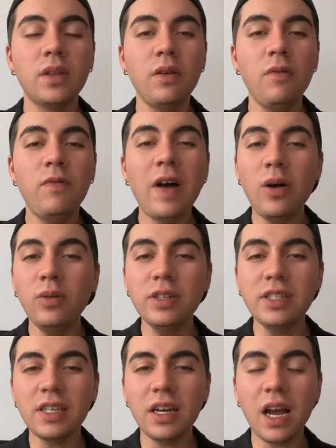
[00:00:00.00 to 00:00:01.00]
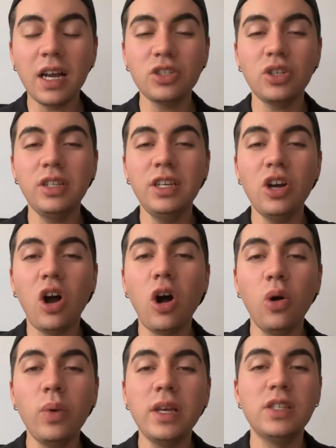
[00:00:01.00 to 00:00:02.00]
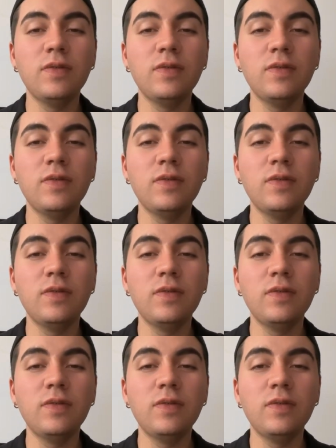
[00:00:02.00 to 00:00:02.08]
Vowels are actually always